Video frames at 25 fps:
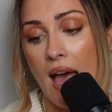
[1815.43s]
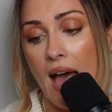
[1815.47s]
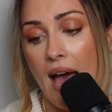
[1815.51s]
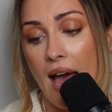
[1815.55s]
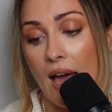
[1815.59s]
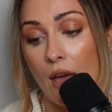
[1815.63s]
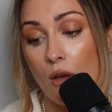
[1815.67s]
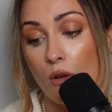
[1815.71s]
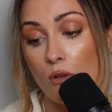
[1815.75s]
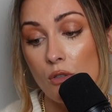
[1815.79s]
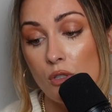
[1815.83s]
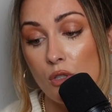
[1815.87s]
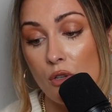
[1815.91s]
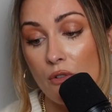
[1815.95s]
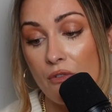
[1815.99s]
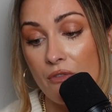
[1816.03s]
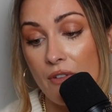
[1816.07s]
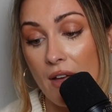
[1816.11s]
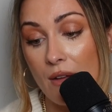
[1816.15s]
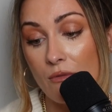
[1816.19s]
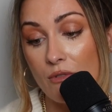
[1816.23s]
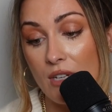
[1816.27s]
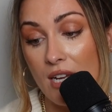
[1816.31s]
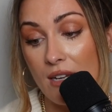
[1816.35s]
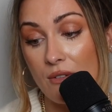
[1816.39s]
I also
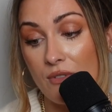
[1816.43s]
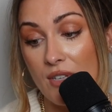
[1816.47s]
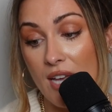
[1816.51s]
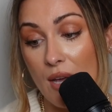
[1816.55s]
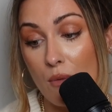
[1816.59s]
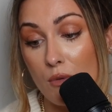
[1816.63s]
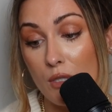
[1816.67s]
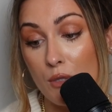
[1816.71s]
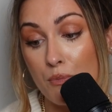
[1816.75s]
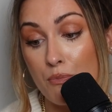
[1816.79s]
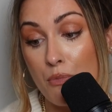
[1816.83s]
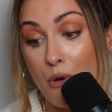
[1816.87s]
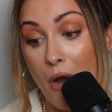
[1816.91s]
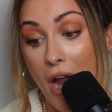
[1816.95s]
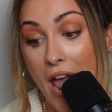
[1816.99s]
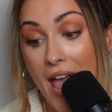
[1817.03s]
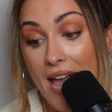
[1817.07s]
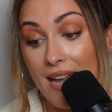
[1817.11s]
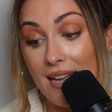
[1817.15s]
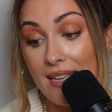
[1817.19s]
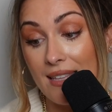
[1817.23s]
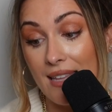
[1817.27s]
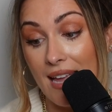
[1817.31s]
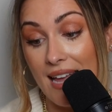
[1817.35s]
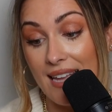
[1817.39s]
found out I was
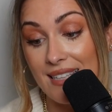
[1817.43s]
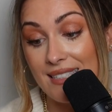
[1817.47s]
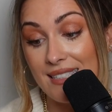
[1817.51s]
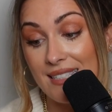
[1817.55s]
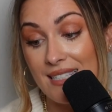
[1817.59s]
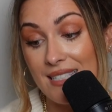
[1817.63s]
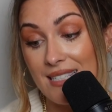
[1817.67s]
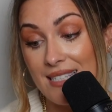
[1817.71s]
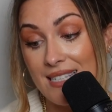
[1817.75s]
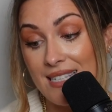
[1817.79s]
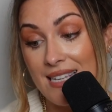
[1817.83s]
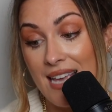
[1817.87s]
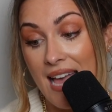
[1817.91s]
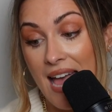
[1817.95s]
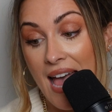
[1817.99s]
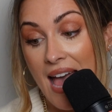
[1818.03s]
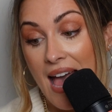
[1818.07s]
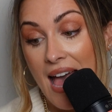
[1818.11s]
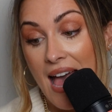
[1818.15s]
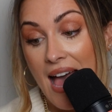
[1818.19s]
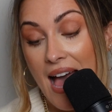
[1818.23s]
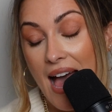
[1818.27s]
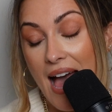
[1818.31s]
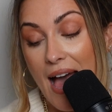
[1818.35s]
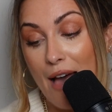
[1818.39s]
pregnant
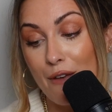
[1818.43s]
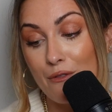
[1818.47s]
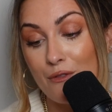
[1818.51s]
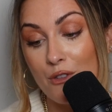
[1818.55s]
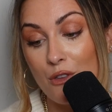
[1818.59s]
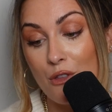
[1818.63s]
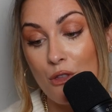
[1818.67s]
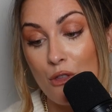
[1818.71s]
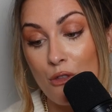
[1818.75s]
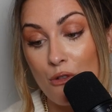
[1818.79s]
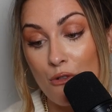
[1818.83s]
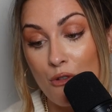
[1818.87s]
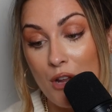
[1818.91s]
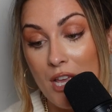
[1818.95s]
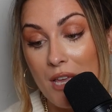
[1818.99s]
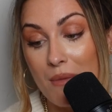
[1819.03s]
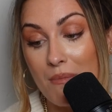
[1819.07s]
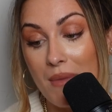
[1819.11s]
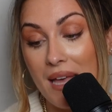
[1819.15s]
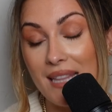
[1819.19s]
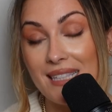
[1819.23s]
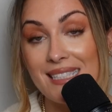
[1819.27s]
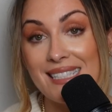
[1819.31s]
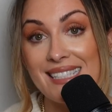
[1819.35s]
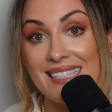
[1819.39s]
after 3
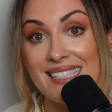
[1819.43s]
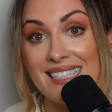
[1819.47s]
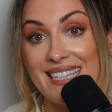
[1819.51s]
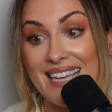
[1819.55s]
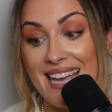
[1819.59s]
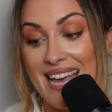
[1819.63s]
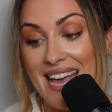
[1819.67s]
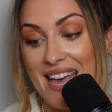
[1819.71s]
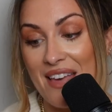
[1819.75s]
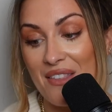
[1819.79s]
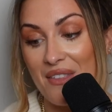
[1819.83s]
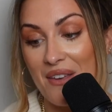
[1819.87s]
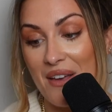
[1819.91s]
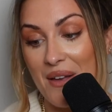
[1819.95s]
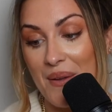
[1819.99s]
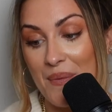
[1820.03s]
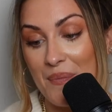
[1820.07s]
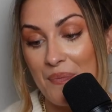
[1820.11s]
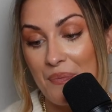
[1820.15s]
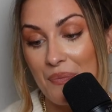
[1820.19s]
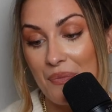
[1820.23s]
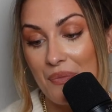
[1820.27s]
months together,